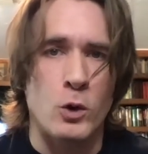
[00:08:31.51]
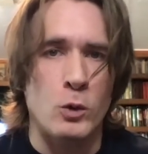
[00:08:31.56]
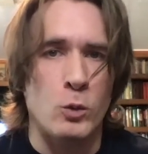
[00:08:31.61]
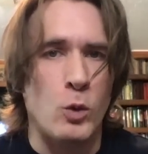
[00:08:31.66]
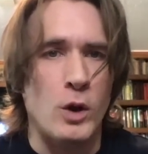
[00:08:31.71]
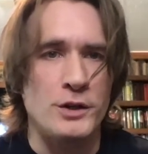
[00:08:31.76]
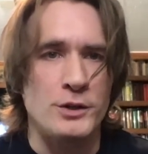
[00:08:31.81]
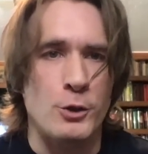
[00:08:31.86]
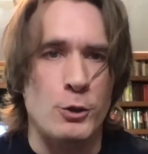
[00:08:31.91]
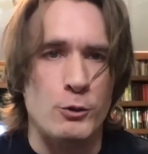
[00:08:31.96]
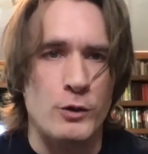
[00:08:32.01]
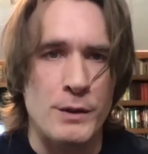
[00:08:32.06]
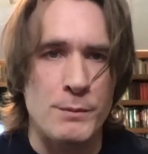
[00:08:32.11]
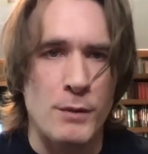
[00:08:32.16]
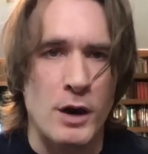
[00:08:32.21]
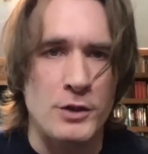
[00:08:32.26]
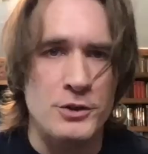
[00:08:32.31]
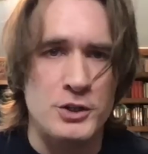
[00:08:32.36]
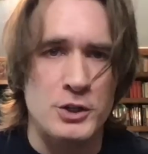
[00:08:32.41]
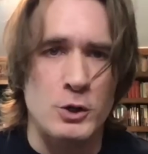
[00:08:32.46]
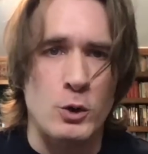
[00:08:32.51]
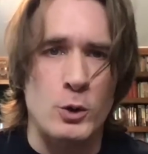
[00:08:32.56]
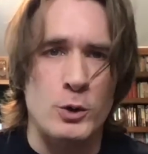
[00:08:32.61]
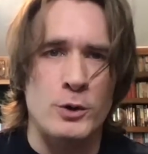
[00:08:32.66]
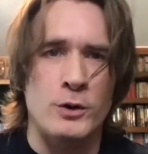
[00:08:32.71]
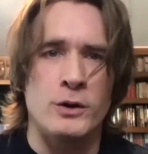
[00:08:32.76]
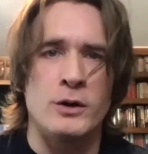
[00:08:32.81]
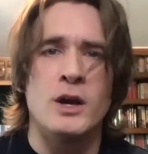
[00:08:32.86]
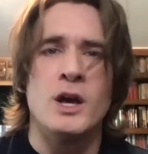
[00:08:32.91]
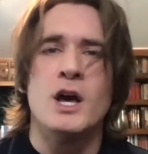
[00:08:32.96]
1 to 3 months in
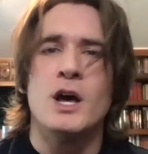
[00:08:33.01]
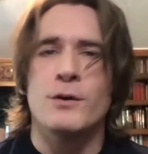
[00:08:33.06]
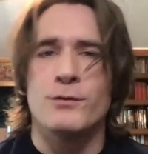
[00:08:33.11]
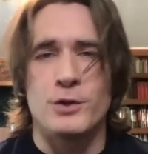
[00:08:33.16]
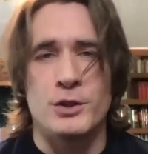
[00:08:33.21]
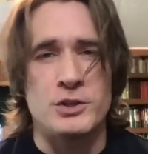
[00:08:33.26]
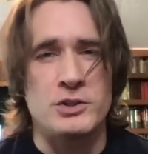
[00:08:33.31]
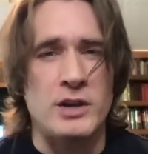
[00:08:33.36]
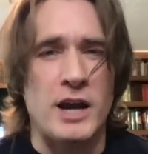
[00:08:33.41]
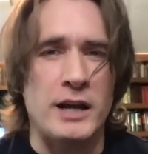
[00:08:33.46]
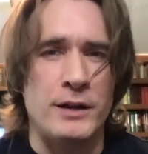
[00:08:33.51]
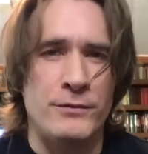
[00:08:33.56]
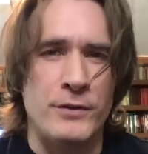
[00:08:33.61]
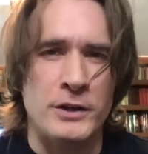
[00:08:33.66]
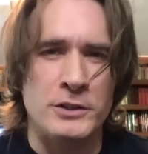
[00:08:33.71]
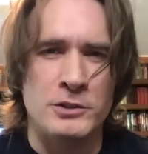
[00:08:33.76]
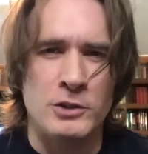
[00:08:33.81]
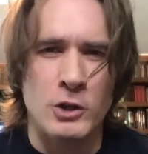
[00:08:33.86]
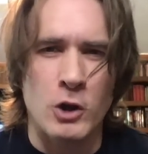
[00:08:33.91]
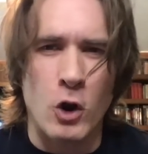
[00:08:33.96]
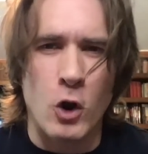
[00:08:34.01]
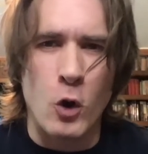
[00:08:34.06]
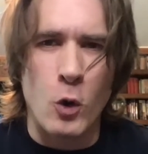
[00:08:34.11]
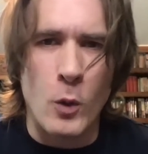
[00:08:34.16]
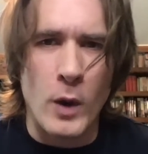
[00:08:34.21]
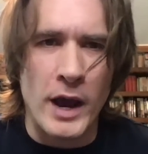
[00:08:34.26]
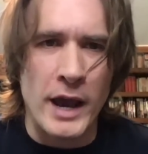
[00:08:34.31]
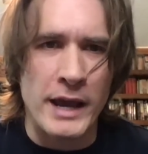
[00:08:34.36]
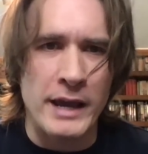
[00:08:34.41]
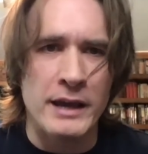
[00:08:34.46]
order for the side effects to go
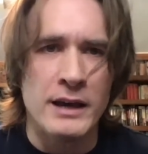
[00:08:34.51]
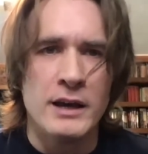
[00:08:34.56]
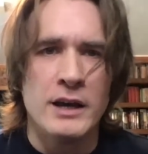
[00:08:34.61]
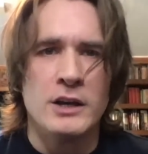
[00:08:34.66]
away.